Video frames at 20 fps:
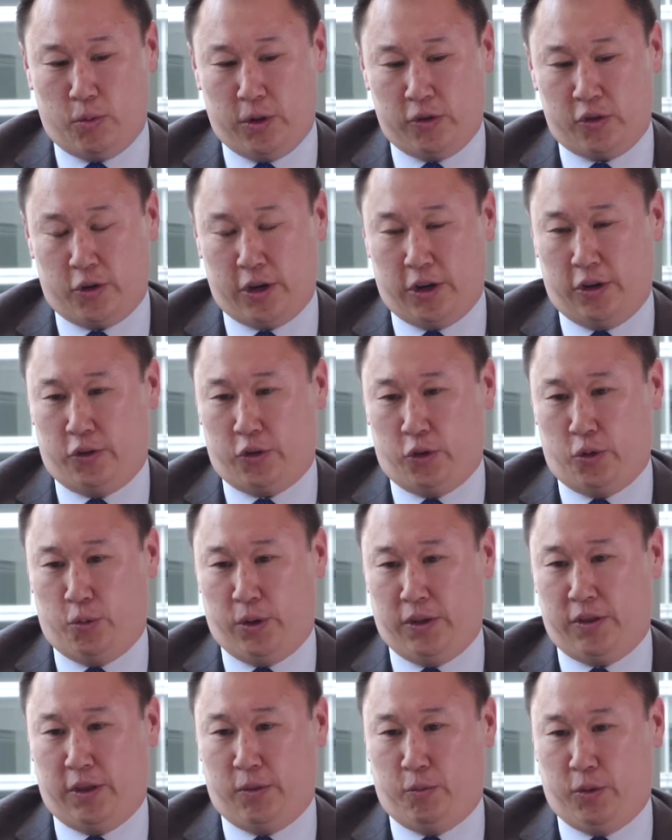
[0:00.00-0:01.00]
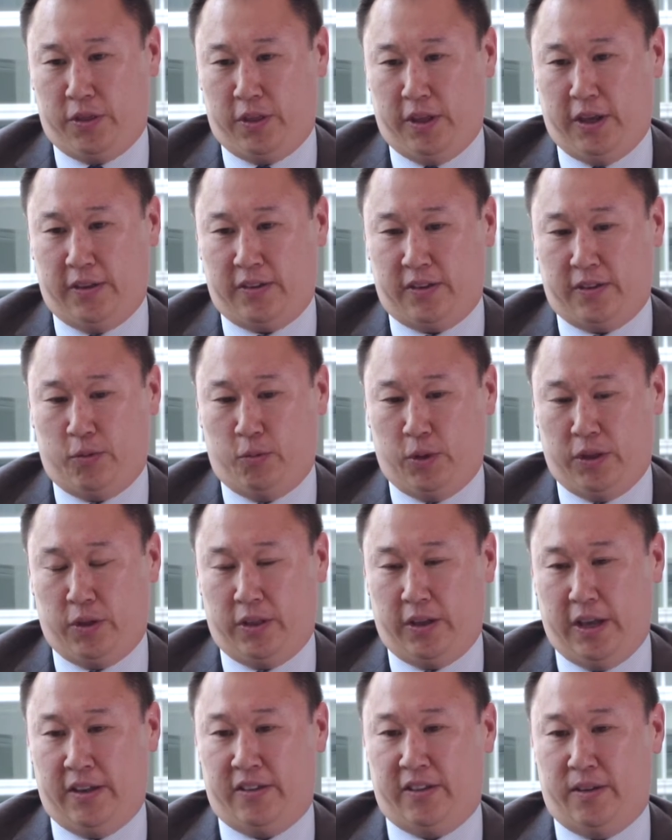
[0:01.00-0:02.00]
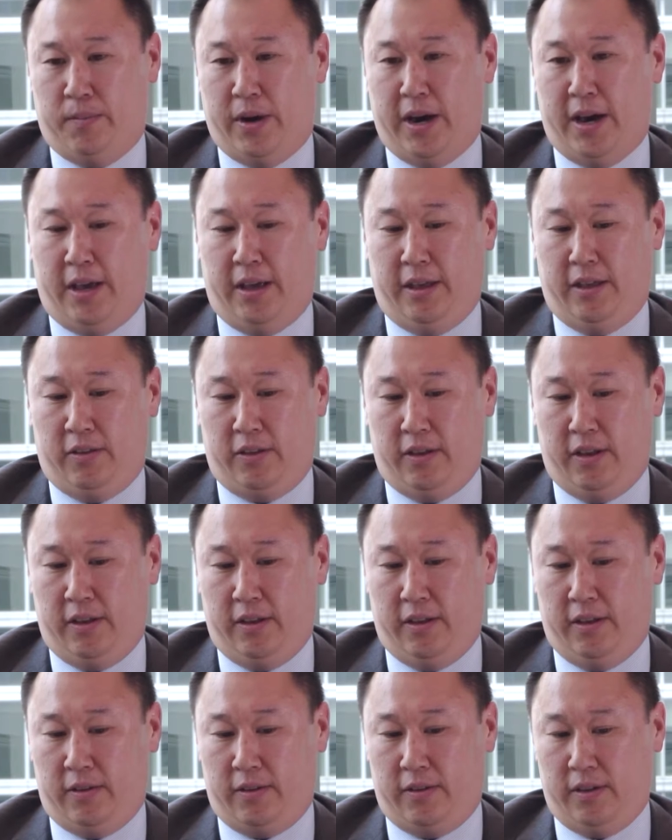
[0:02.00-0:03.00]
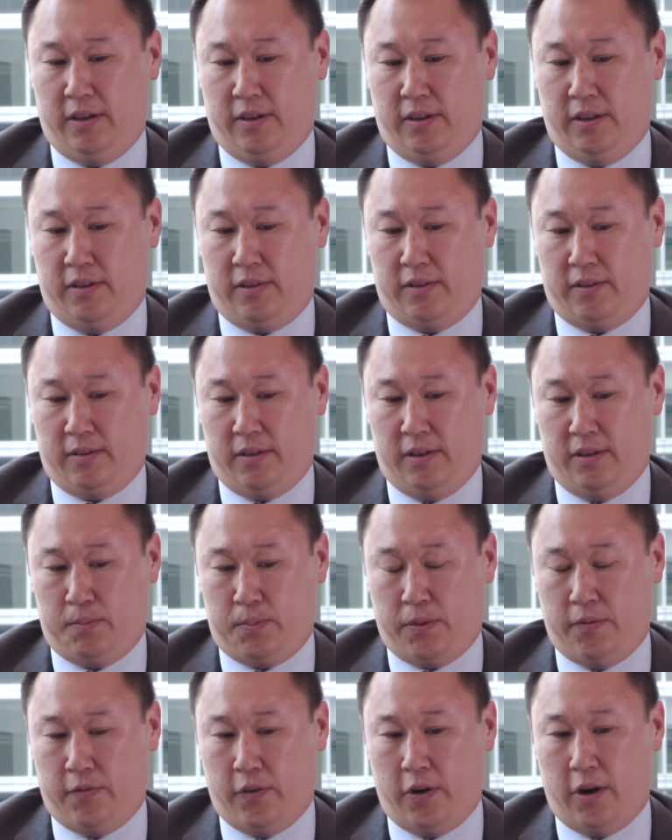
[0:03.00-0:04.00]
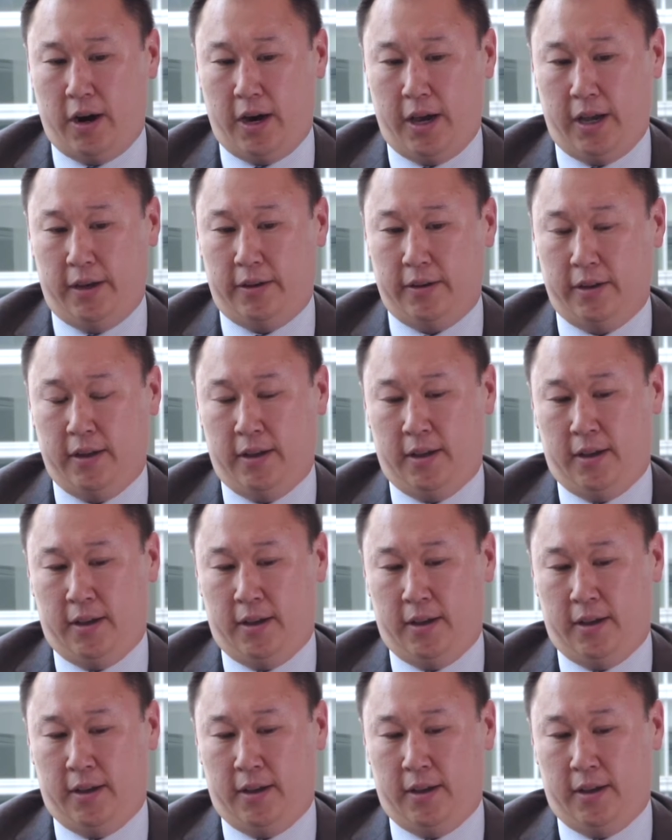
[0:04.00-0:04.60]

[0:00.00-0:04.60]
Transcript: we're trying to do with the SMA is provide